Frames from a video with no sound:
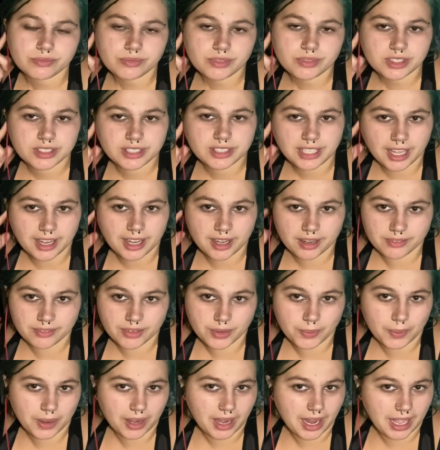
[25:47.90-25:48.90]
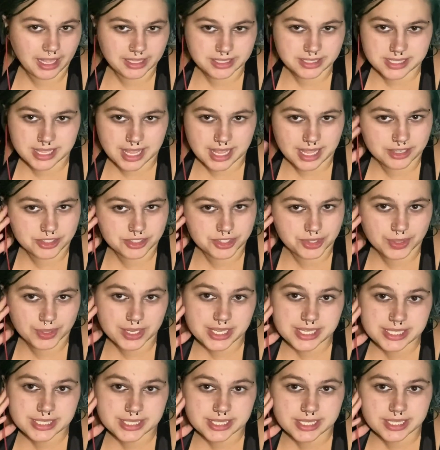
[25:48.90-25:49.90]
not everywhere has that
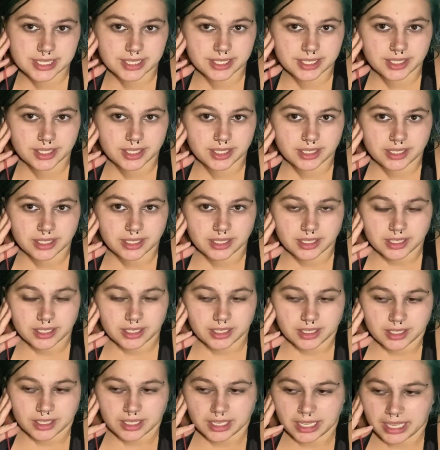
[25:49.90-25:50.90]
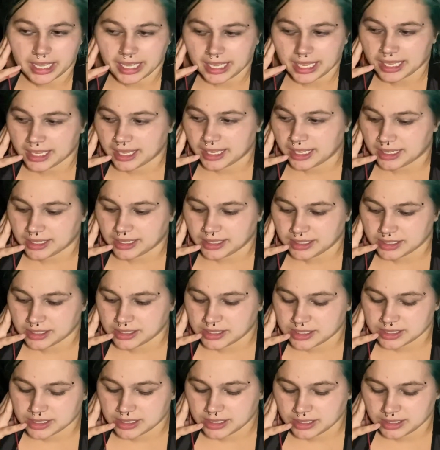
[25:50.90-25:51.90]
choice.
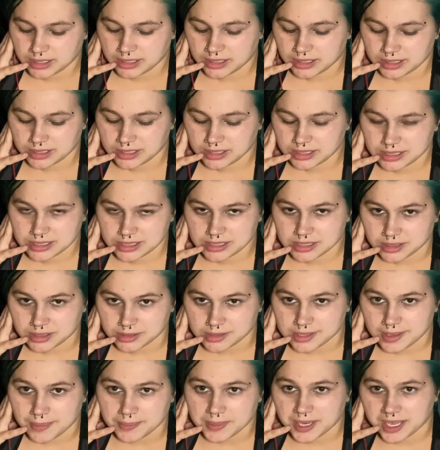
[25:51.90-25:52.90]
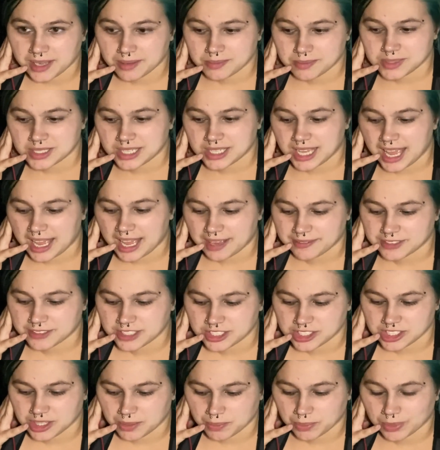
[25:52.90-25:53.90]
And so sometimes you have to
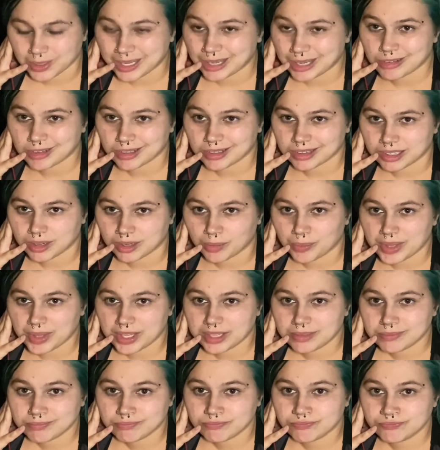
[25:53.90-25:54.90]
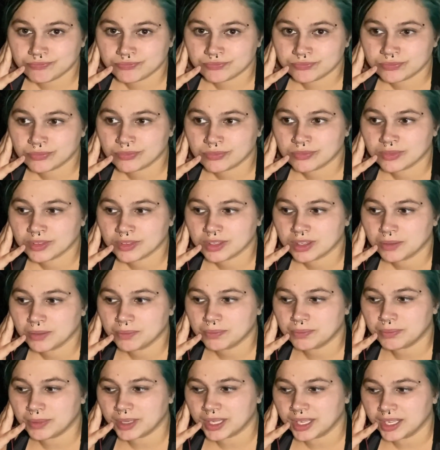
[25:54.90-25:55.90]
jump around a little bit.
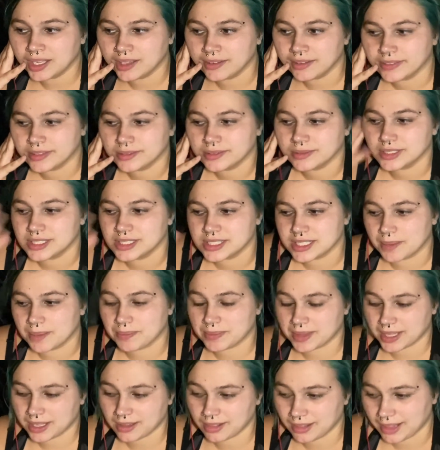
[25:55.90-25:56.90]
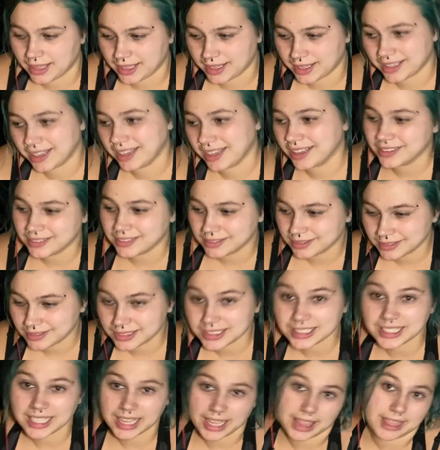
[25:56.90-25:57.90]
But if it was something like
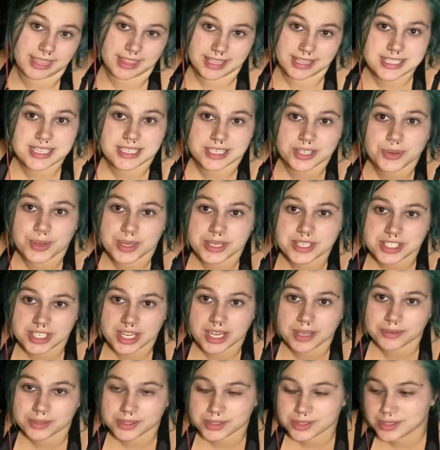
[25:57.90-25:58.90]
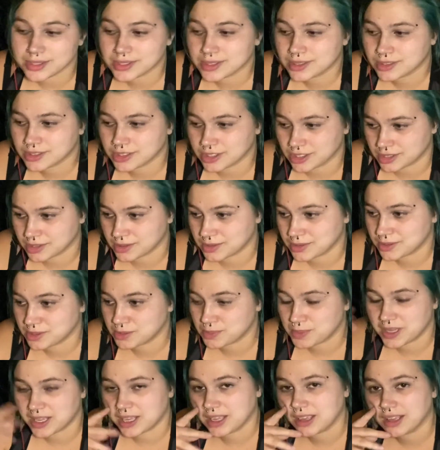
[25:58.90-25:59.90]
the situation I was just
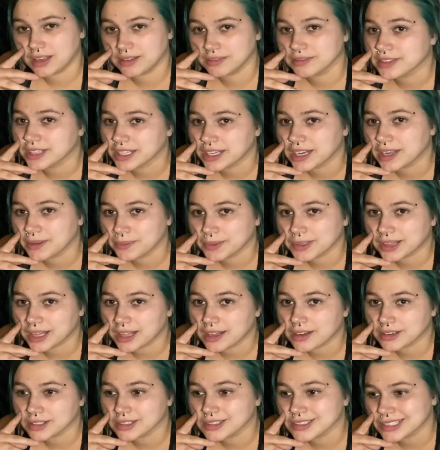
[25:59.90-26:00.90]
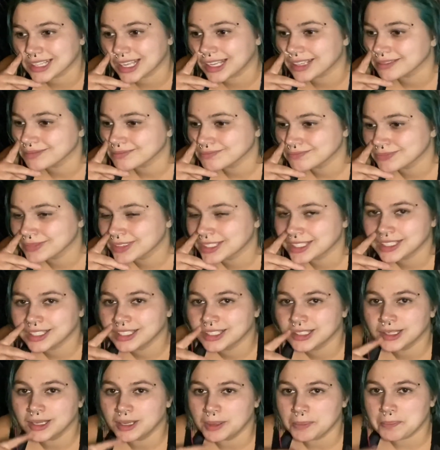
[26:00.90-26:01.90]
speaking of, then I would let her stay.
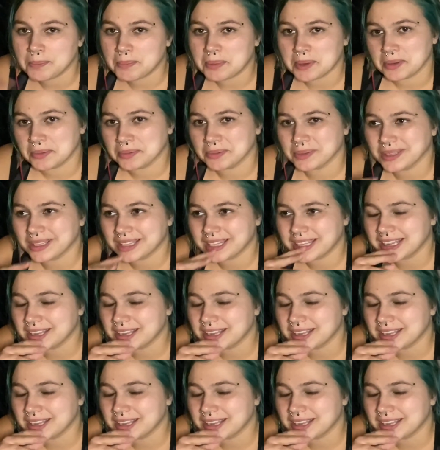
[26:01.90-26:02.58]
But really,